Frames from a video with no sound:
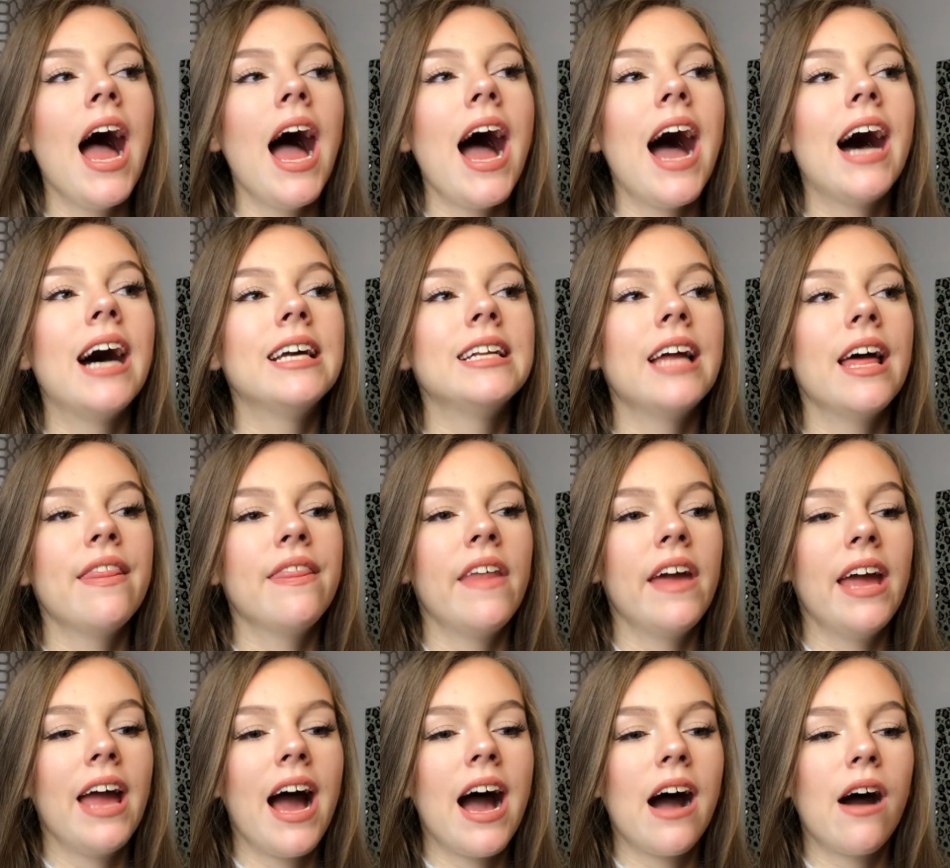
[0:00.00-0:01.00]
and
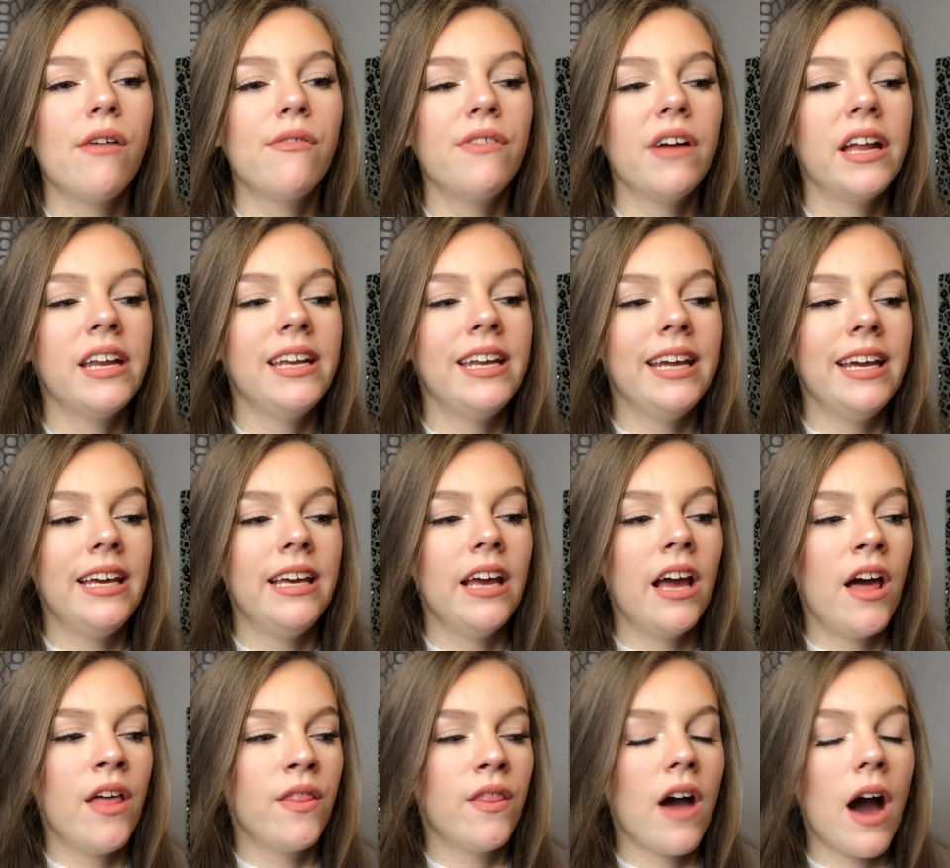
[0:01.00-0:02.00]
they have a knee
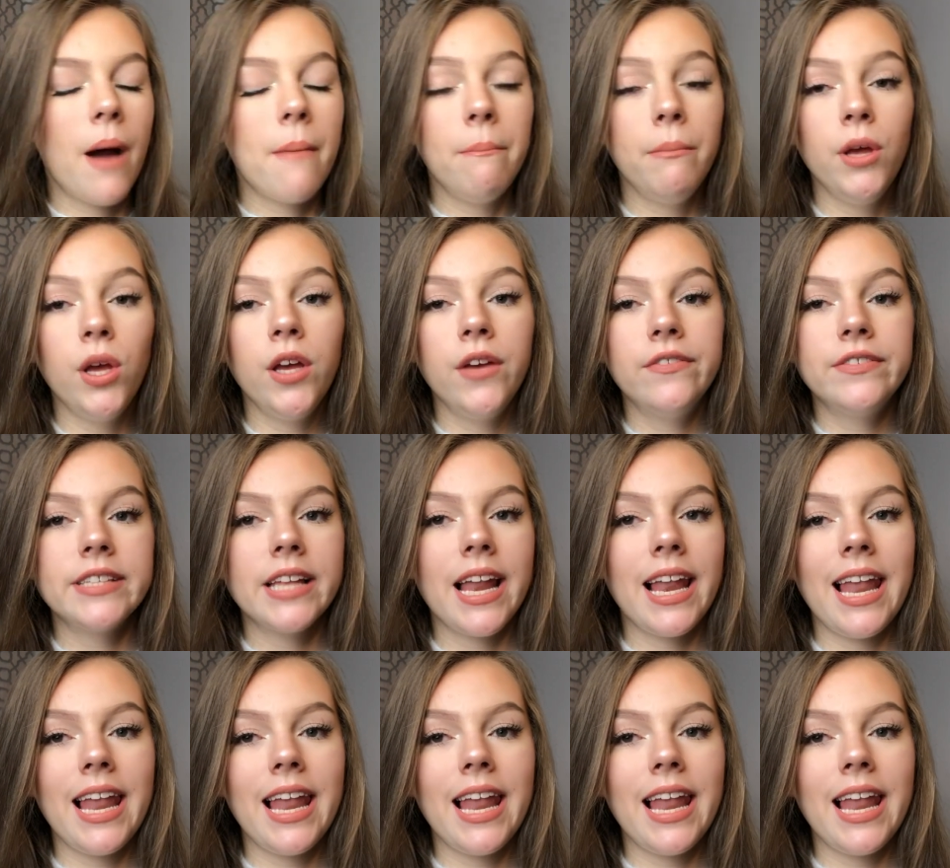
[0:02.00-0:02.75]
that moves